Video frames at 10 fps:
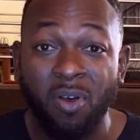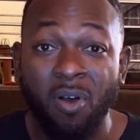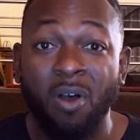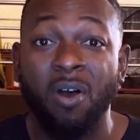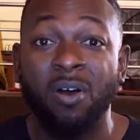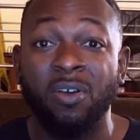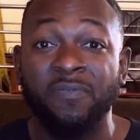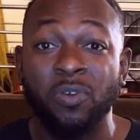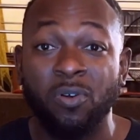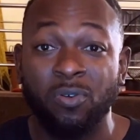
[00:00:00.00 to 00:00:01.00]
all
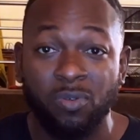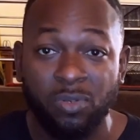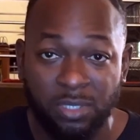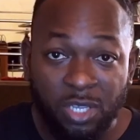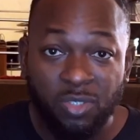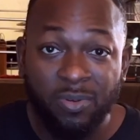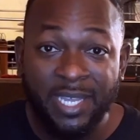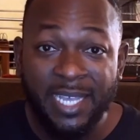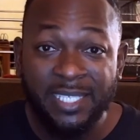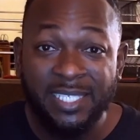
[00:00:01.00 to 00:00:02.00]
of your clothes to
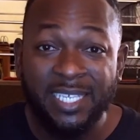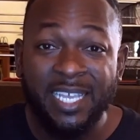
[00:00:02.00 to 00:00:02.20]
get